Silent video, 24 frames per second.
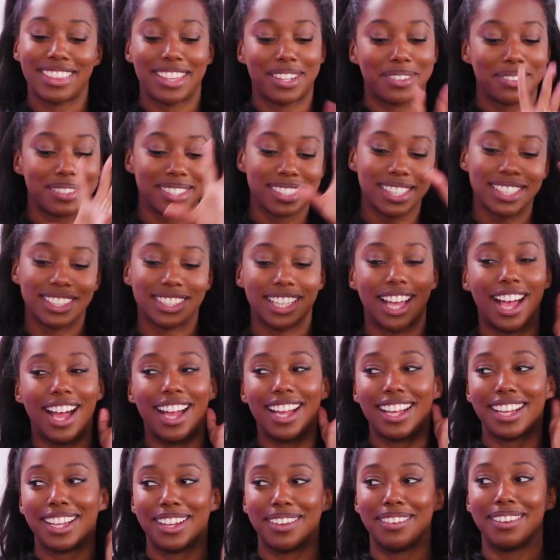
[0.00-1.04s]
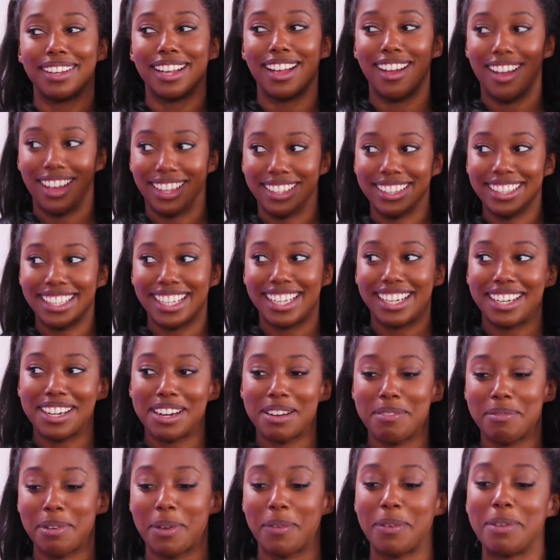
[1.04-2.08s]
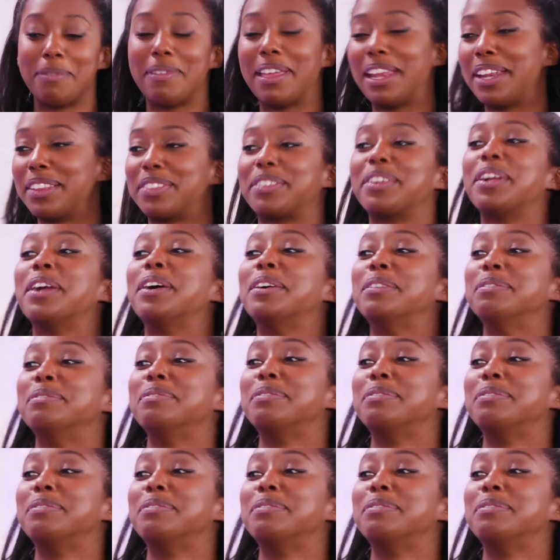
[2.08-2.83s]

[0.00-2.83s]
There was a lot going on there, but we made it through.